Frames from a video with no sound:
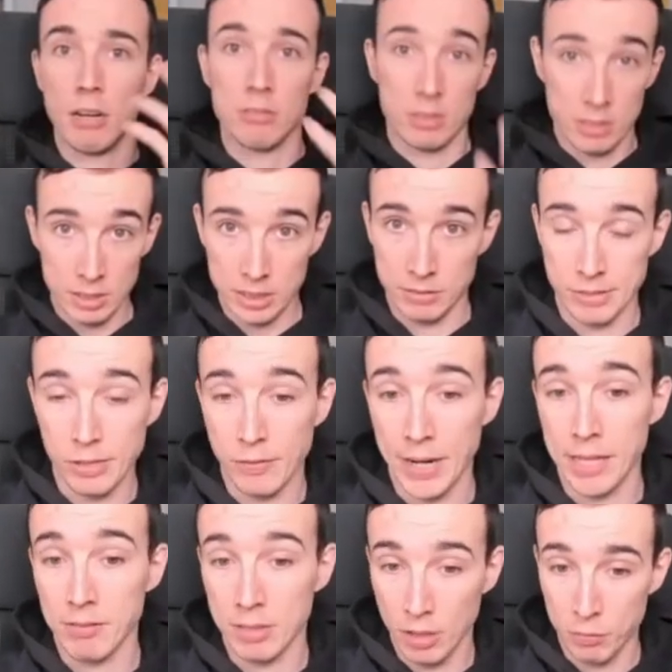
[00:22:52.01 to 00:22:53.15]
alternative way of
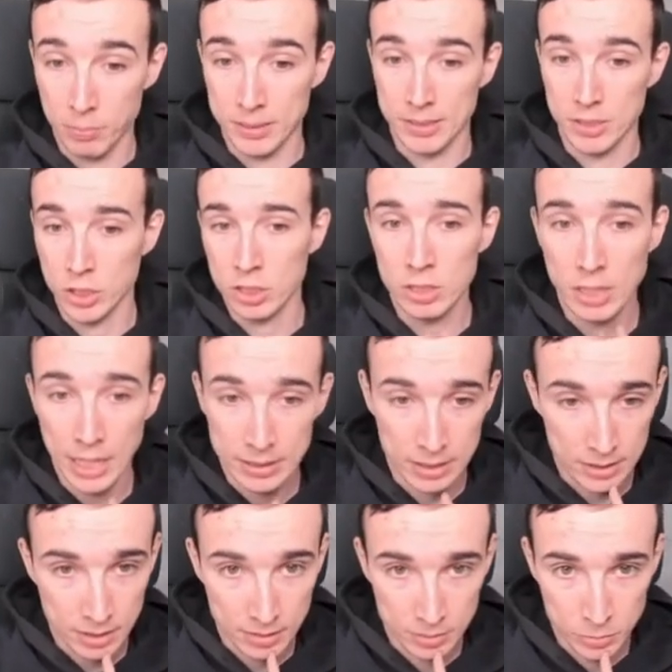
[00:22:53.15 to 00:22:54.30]
handling this position, and
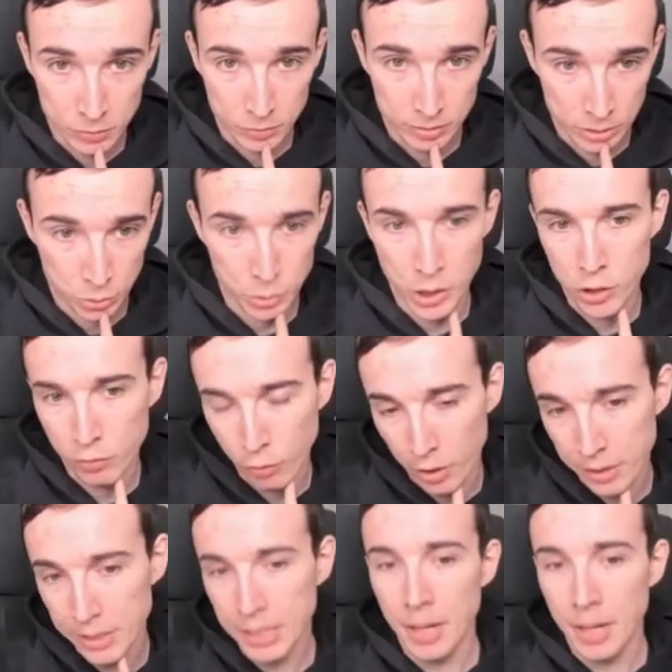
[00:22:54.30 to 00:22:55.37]
that is the move queen to h4,